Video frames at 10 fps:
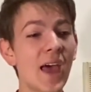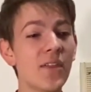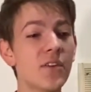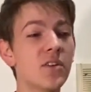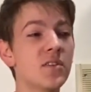
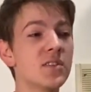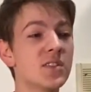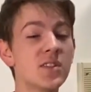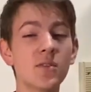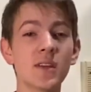other
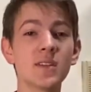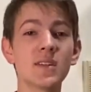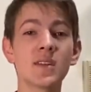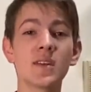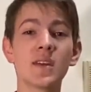
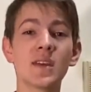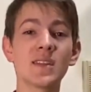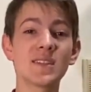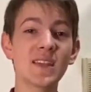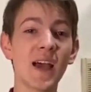student
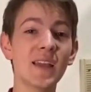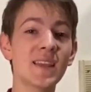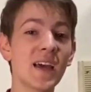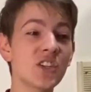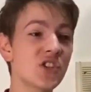
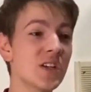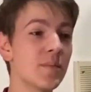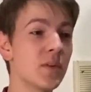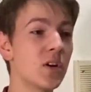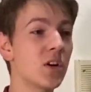inside that
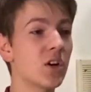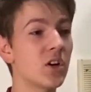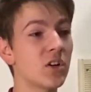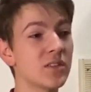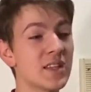gym
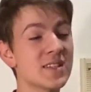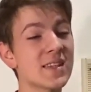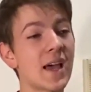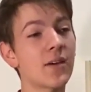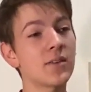heard this
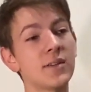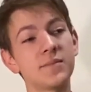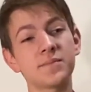sound.